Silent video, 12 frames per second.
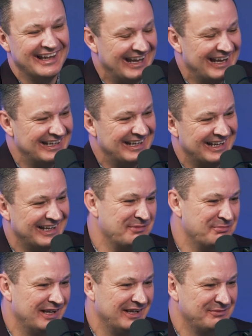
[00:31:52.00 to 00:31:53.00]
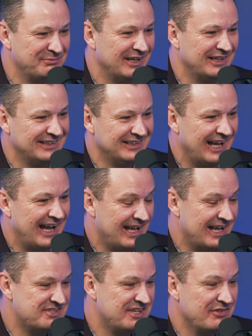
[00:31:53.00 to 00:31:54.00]
And but
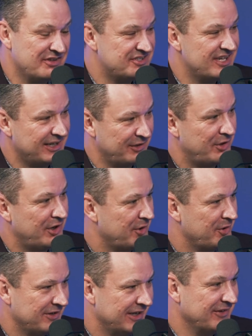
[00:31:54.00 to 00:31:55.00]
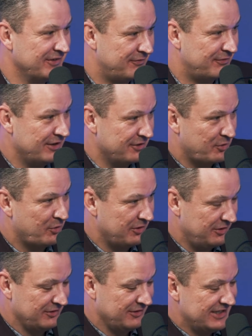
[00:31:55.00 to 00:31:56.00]
I sit on the second row in the front
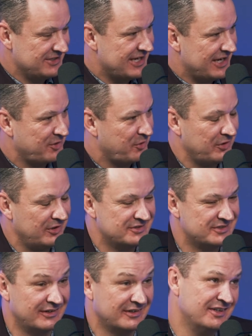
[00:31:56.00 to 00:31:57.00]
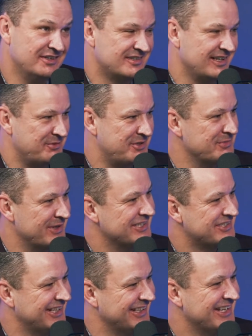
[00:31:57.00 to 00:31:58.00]
corner, inside corner, so I couldn't sleep too
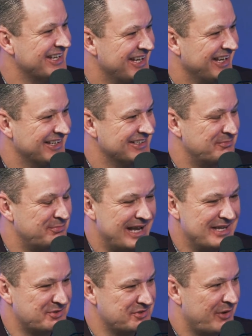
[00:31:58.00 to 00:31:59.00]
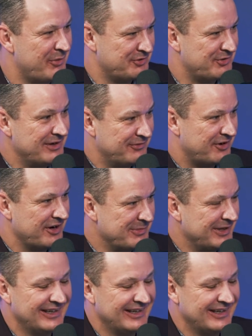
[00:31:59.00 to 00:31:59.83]
much because the pastor was always right in front of me.